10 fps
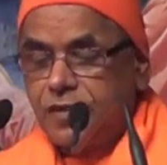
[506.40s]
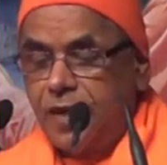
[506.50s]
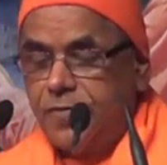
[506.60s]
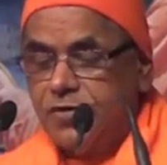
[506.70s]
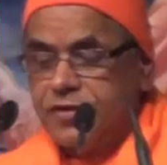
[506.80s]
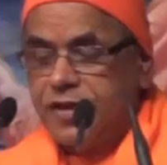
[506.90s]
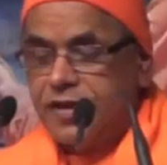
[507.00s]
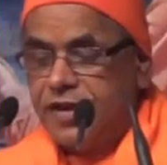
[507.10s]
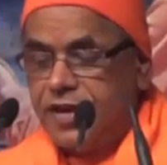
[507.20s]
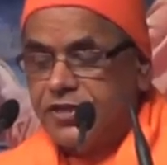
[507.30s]
about the
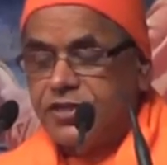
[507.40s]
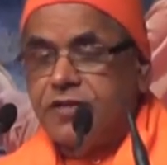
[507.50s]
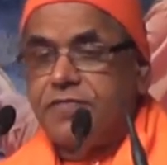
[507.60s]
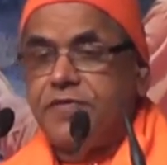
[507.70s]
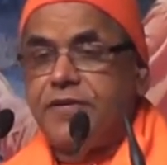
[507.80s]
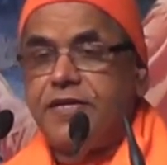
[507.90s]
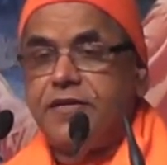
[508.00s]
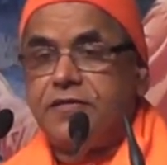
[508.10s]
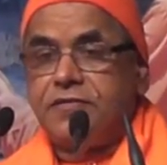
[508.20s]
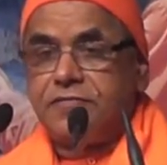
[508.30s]
relation
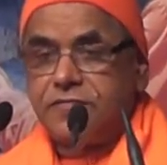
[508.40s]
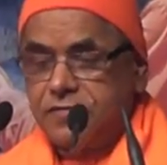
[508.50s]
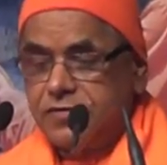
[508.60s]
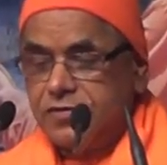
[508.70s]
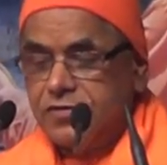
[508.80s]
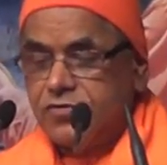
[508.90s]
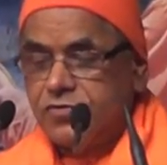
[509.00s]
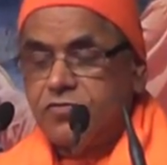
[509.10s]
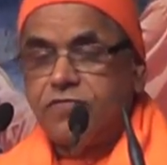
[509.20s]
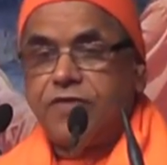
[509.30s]
between the
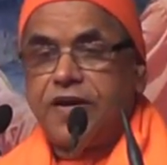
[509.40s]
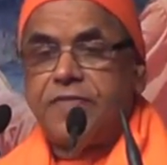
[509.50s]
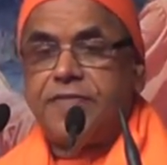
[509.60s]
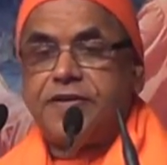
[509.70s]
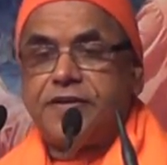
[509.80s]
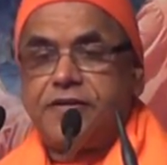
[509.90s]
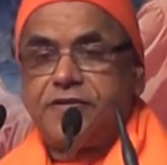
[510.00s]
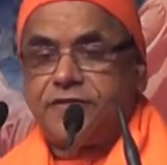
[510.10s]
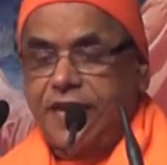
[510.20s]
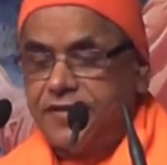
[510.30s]
two
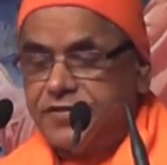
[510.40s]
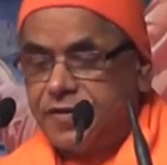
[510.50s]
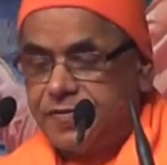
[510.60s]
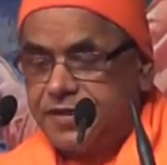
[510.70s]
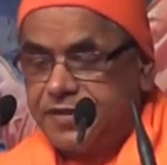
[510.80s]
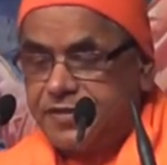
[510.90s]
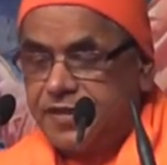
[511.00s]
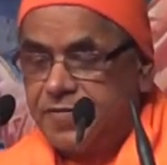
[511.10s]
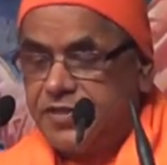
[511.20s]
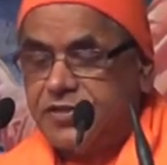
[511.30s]
fundamental science subjects,
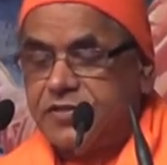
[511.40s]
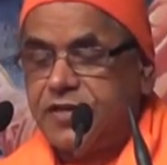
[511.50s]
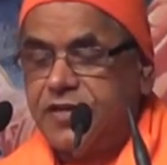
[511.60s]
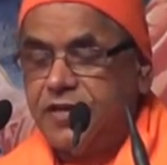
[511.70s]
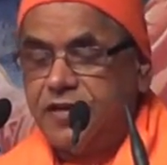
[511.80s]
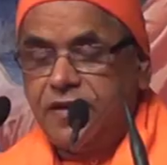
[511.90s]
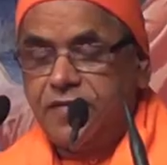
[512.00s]
chemistry,